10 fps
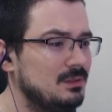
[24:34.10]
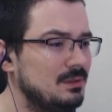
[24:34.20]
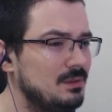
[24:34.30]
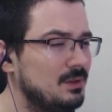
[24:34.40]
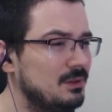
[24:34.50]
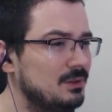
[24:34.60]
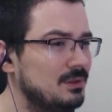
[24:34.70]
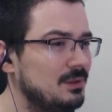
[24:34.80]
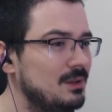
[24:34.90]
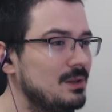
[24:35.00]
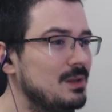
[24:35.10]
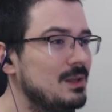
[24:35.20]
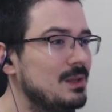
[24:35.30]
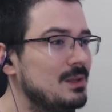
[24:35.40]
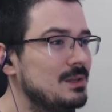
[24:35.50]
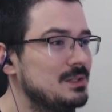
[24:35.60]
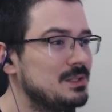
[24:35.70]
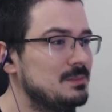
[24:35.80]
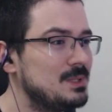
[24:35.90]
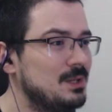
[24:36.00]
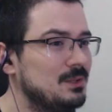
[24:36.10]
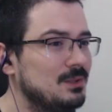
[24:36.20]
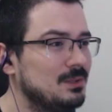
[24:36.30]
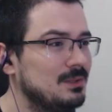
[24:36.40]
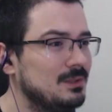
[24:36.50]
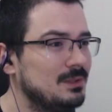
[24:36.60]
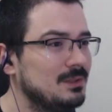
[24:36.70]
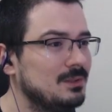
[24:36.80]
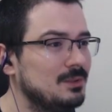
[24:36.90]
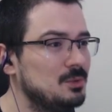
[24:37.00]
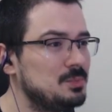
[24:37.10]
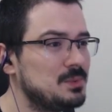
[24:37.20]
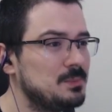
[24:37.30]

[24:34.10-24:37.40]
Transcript: None. Seems like none. Oops.